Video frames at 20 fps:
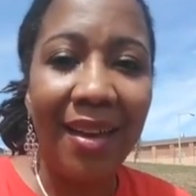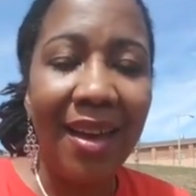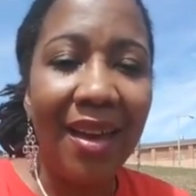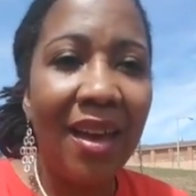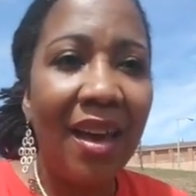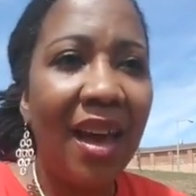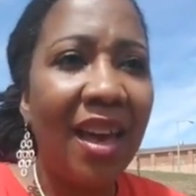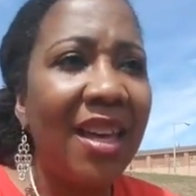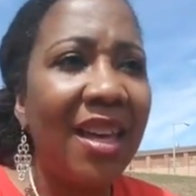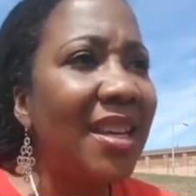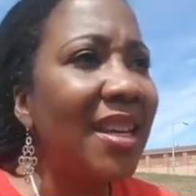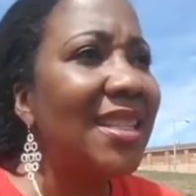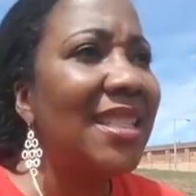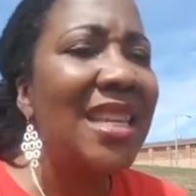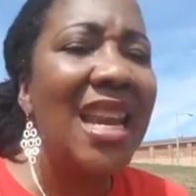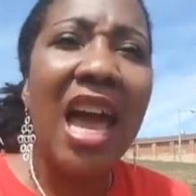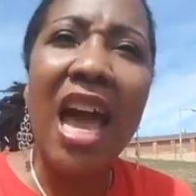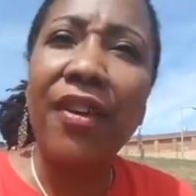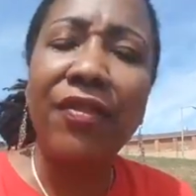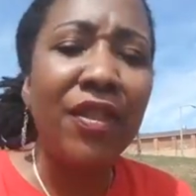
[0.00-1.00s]
It
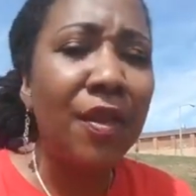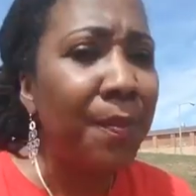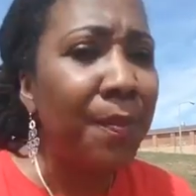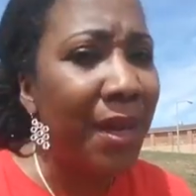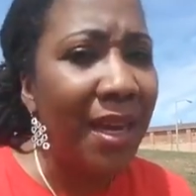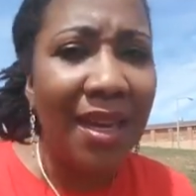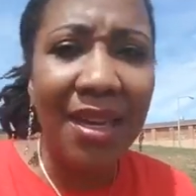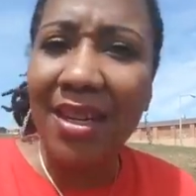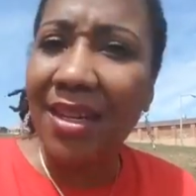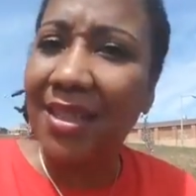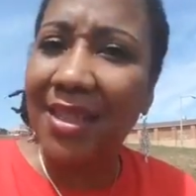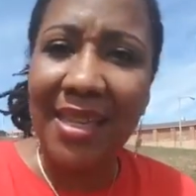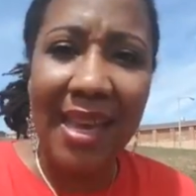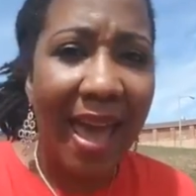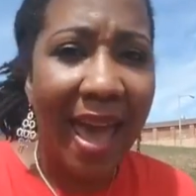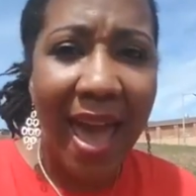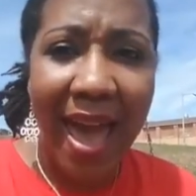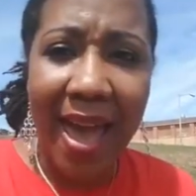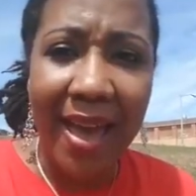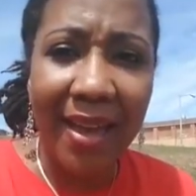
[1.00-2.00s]
doesn't have to be an
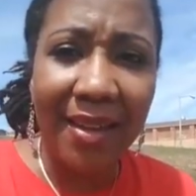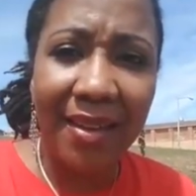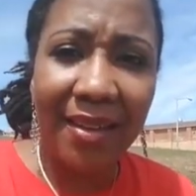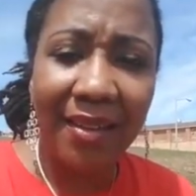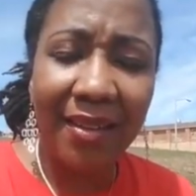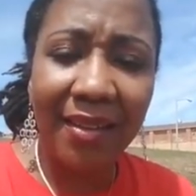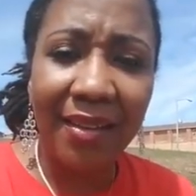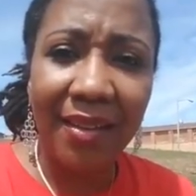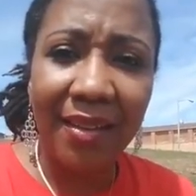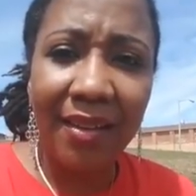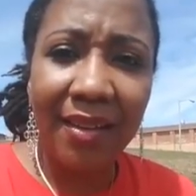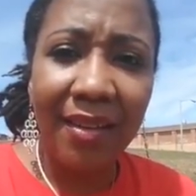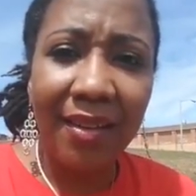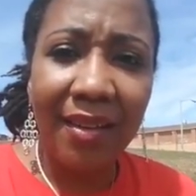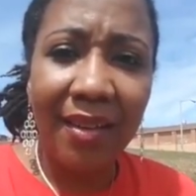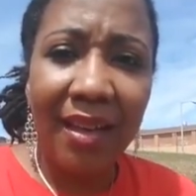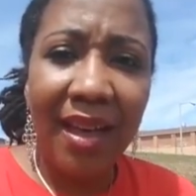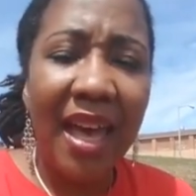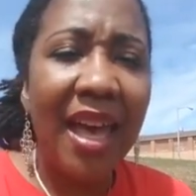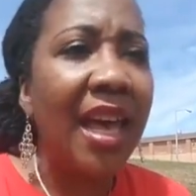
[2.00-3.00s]
attack.
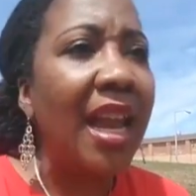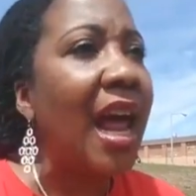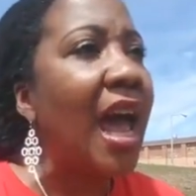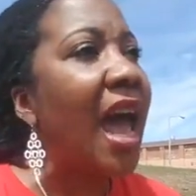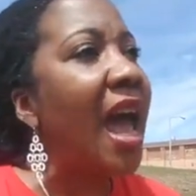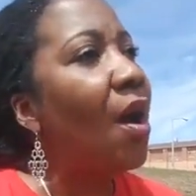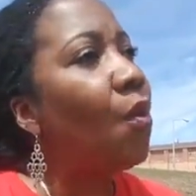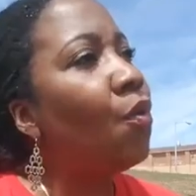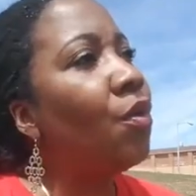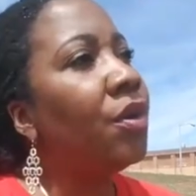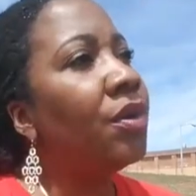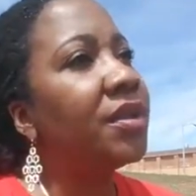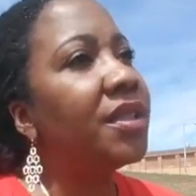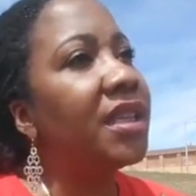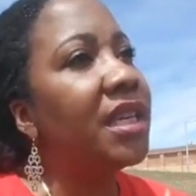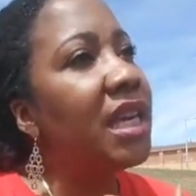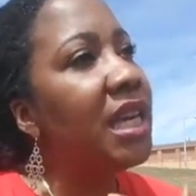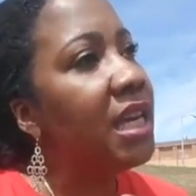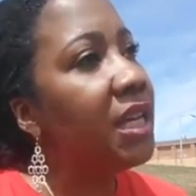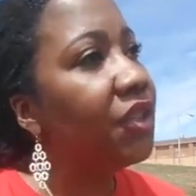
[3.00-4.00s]
And I will
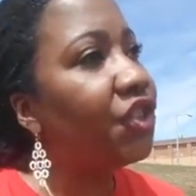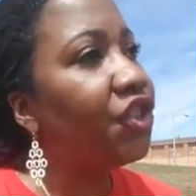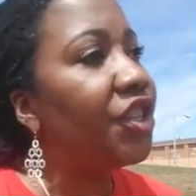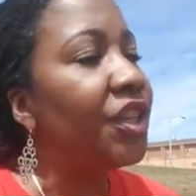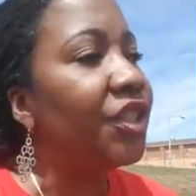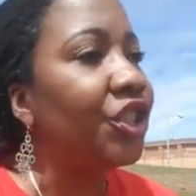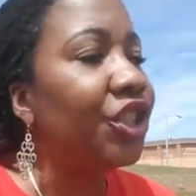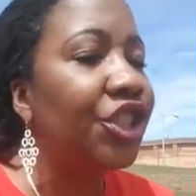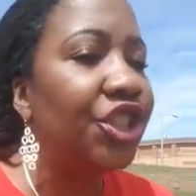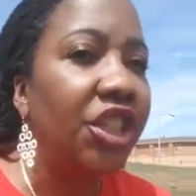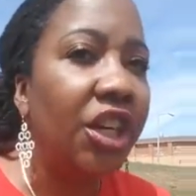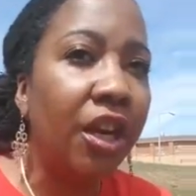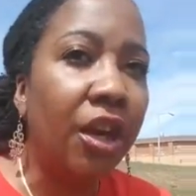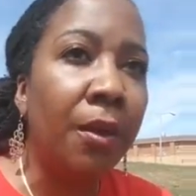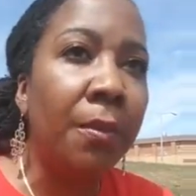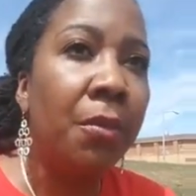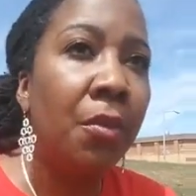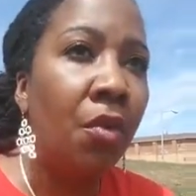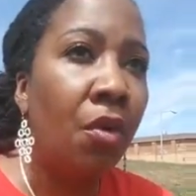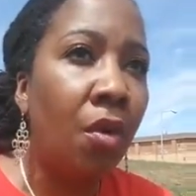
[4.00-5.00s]
teach and share
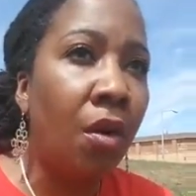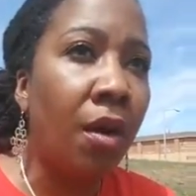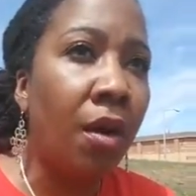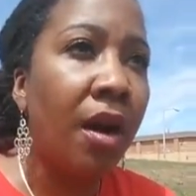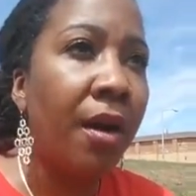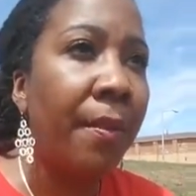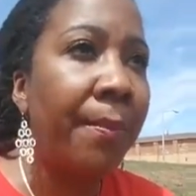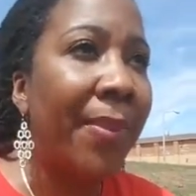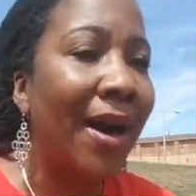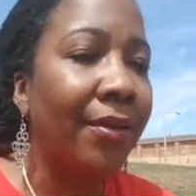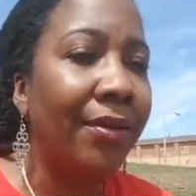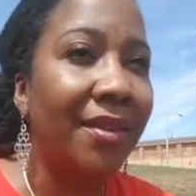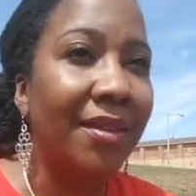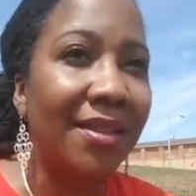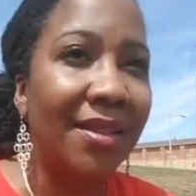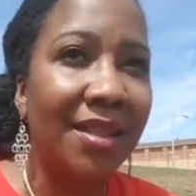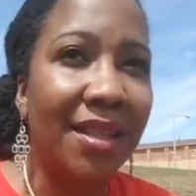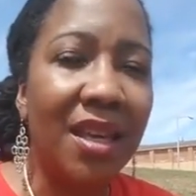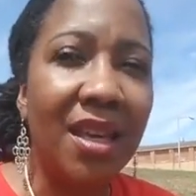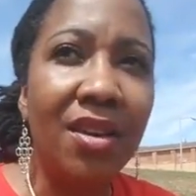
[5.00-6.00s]
more about the
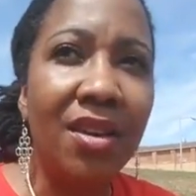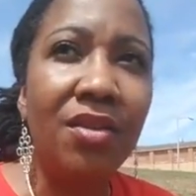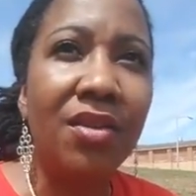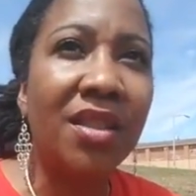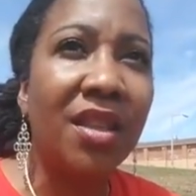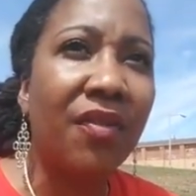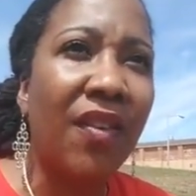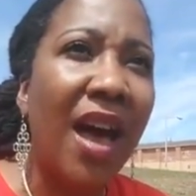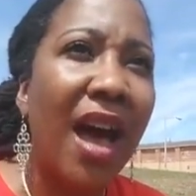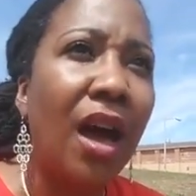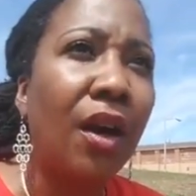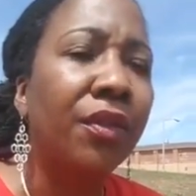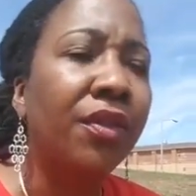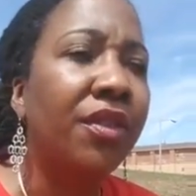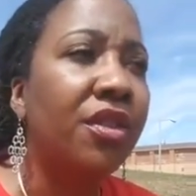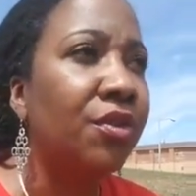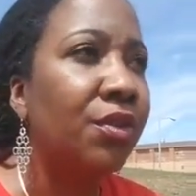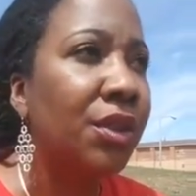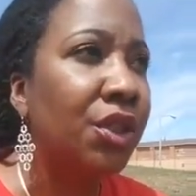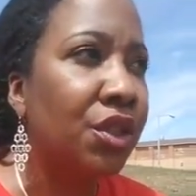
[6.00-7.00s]
skills of how
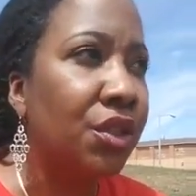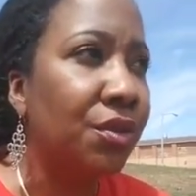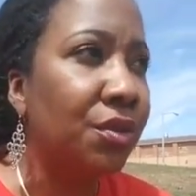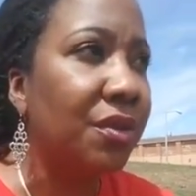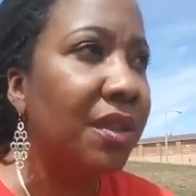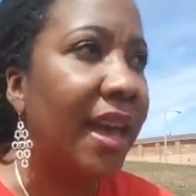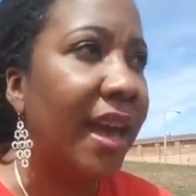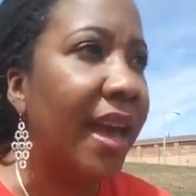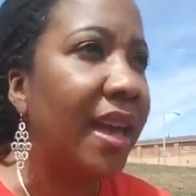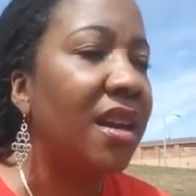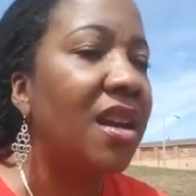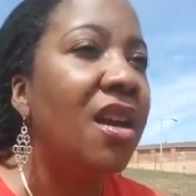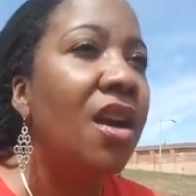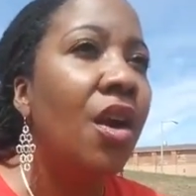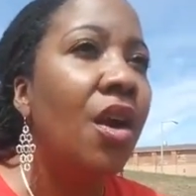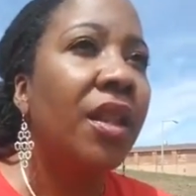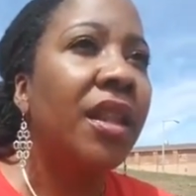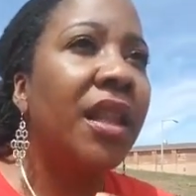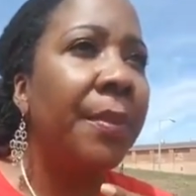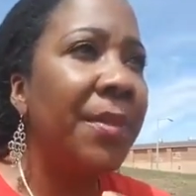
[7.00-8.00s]
to do that.
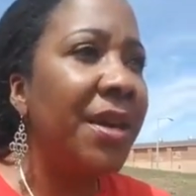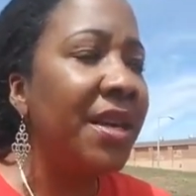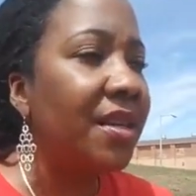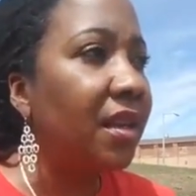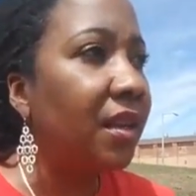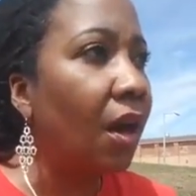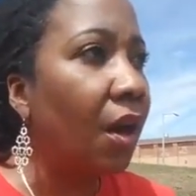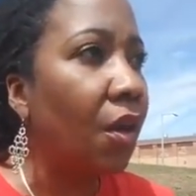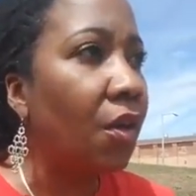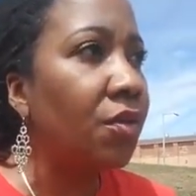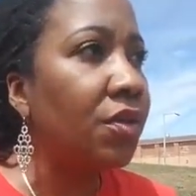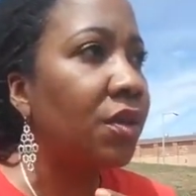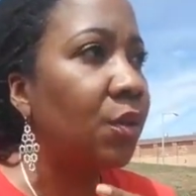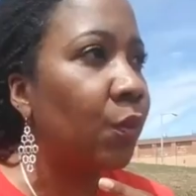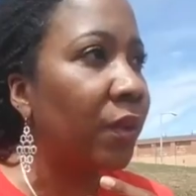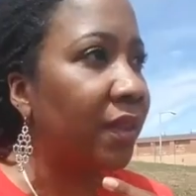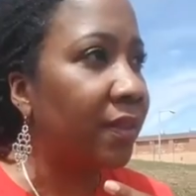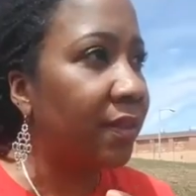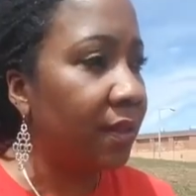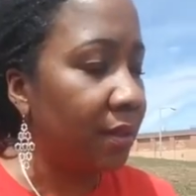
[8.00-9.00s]
Let me close
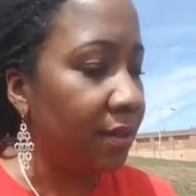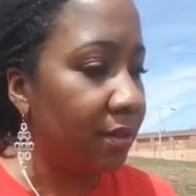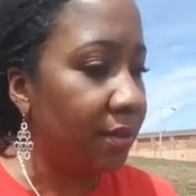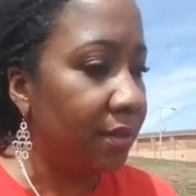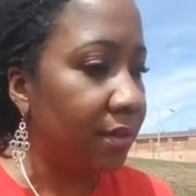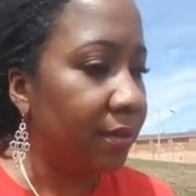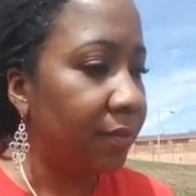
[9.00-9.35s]
with this.